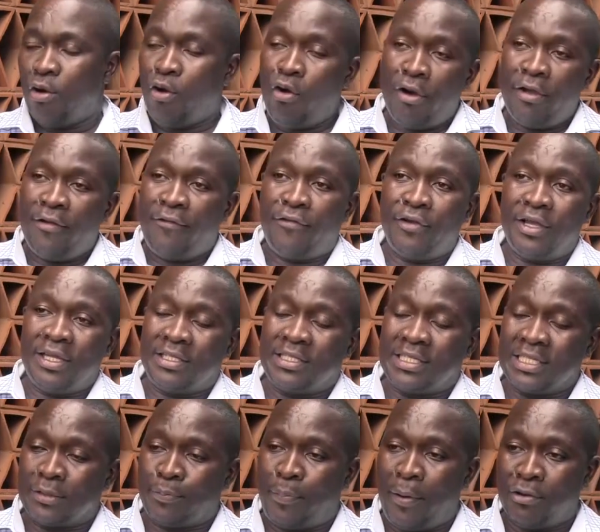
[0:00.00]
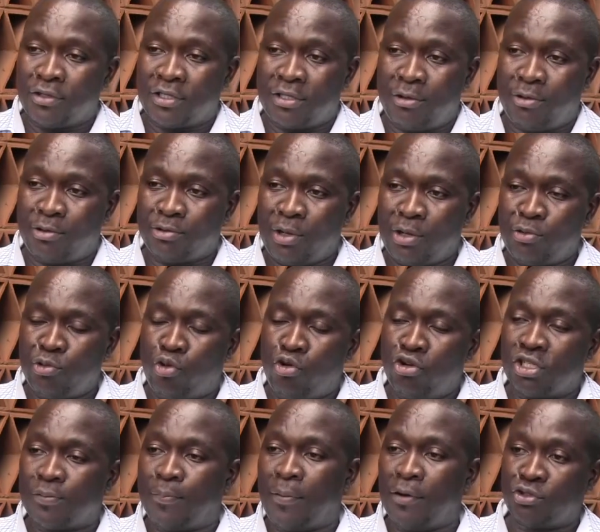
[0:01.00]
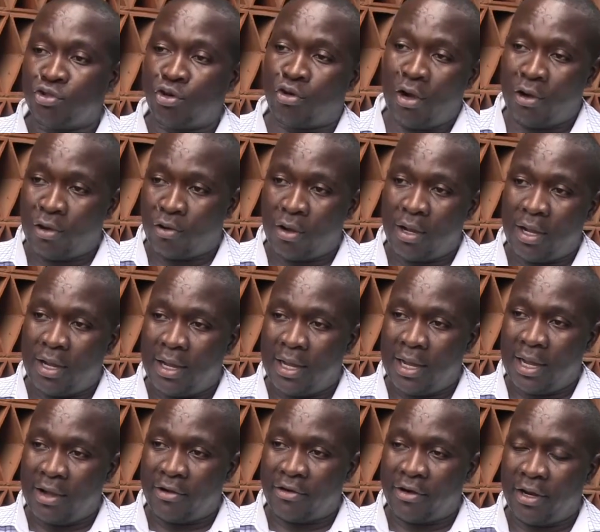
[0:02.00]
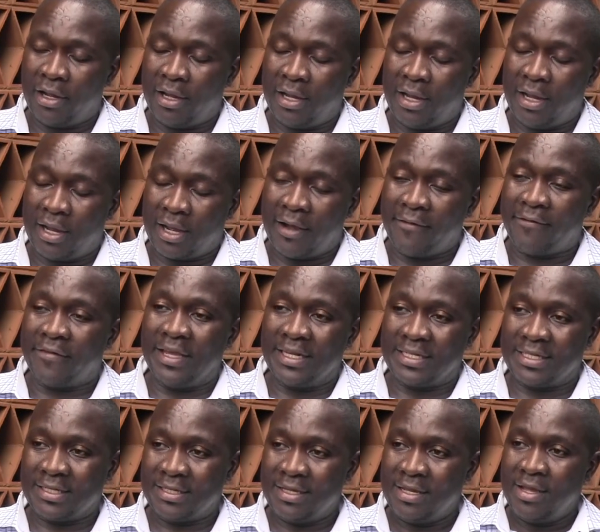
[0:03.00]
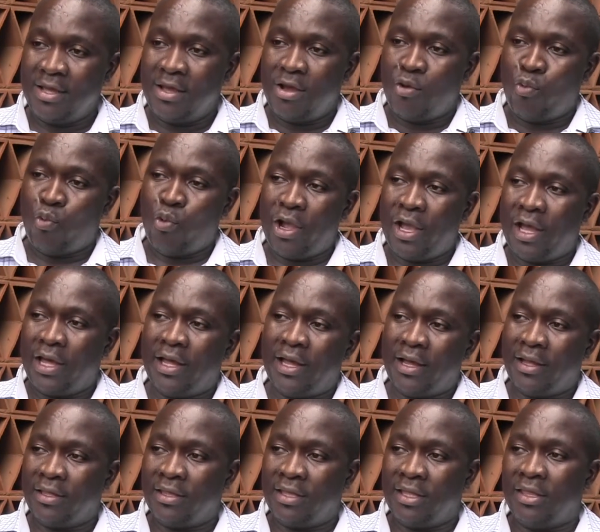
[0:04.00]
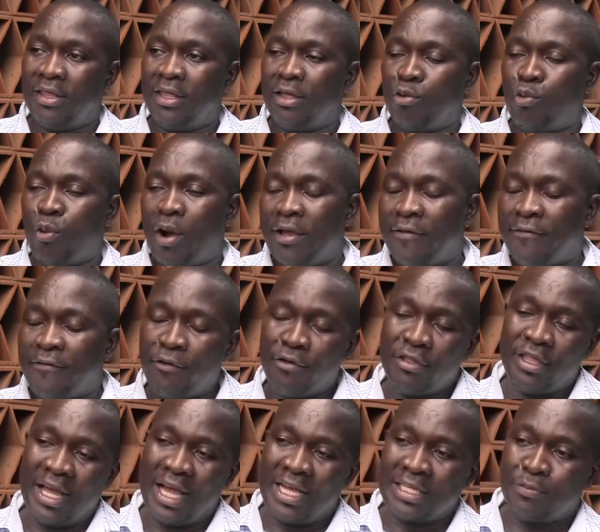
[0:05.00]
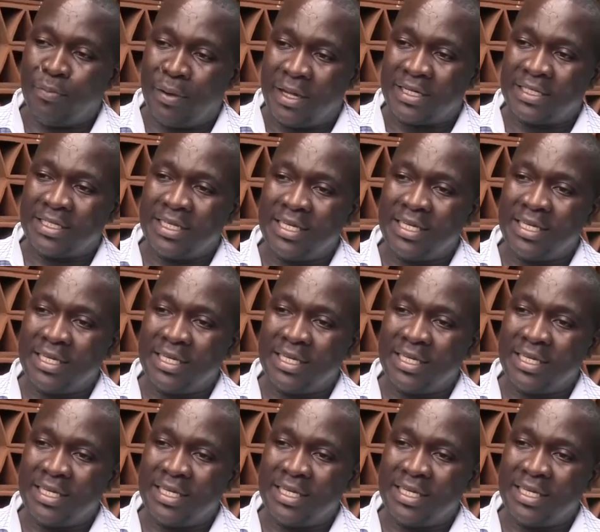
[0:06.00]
or if it's a spouse, what we call spousal caveats, where the wife or the husband